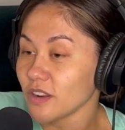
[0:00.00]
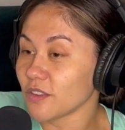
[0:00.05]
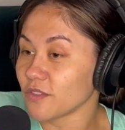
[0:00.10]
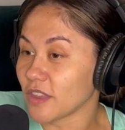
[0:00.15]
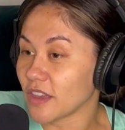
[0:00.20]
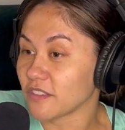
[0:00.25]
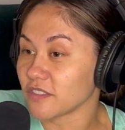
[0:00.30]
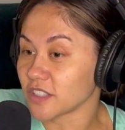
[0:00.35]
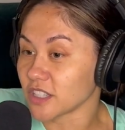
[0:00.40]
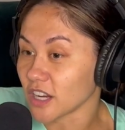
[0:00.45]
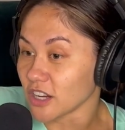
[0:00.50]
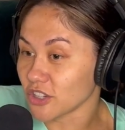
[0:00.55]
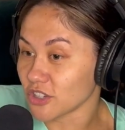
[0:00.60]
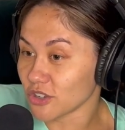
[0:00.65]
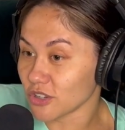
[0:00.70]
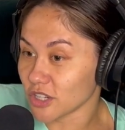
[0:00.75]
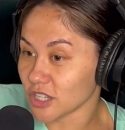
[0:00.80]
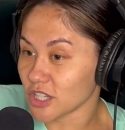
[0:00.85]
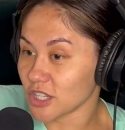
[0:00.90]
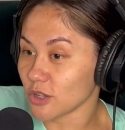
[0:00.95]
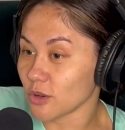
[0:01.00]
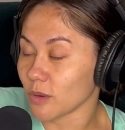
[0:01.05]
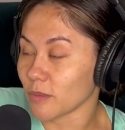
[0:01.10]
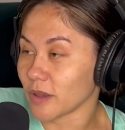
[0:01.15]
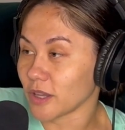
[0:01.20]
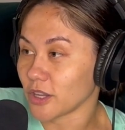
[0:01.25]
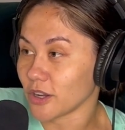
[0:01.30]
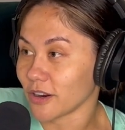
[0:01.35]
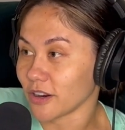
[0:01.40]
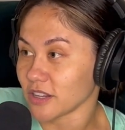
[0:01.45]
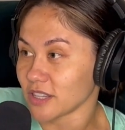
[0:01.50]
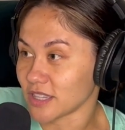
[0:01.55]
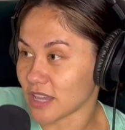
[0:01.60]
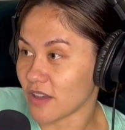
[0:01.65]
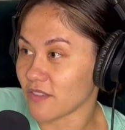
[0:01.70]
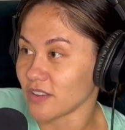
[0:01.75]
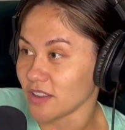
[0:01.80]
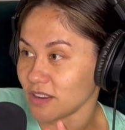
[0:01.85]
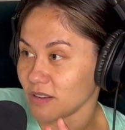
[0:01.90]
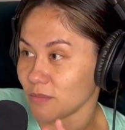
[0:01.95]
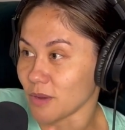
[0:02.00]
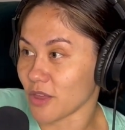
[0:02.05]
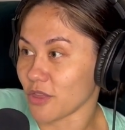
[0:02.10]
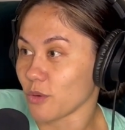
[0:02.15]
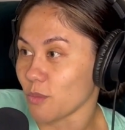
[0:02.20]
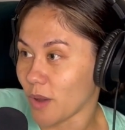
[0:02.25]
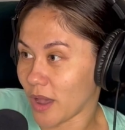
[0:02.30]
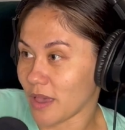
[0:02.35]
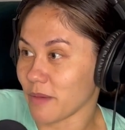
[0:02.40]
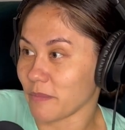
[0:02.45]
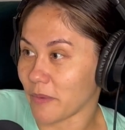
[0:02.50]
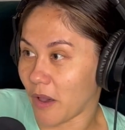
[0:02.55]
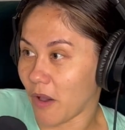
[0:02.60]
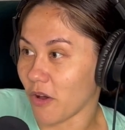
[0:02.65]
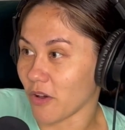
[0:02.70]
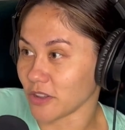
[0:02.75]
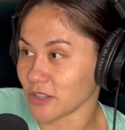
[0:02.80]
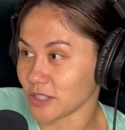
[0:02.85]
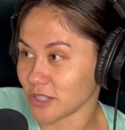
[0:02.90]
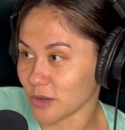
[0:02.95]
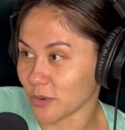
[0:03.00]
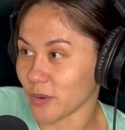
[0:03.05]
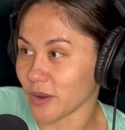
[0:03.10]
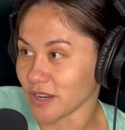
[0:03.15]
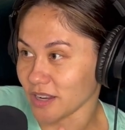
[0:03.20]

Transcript: if they've done jujitsu, I'm like, you're a 7-month white belt doing